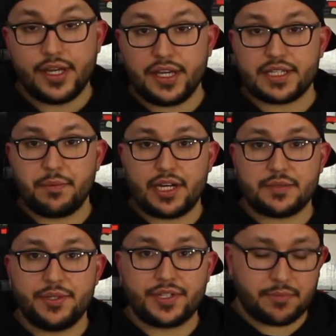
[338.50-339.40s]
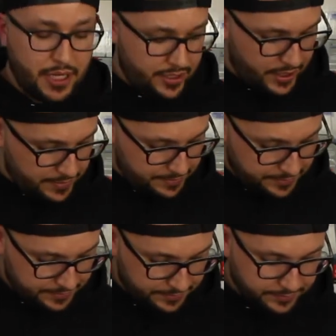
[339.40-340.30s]
Xbox Music Maker.
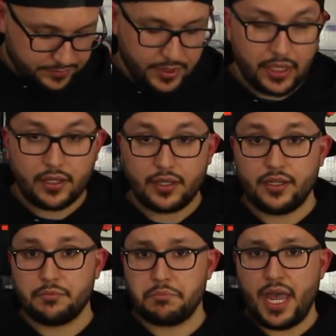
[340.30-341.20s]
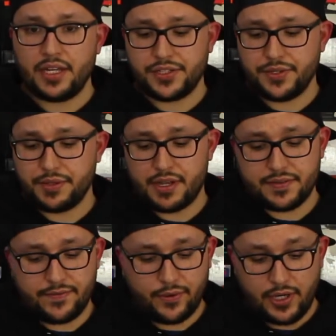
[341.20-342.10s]
Madden
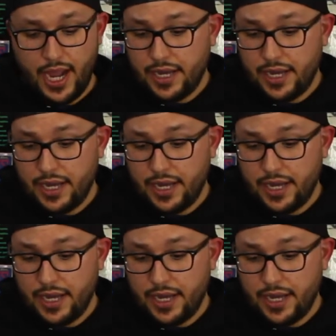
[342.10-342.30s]
2004.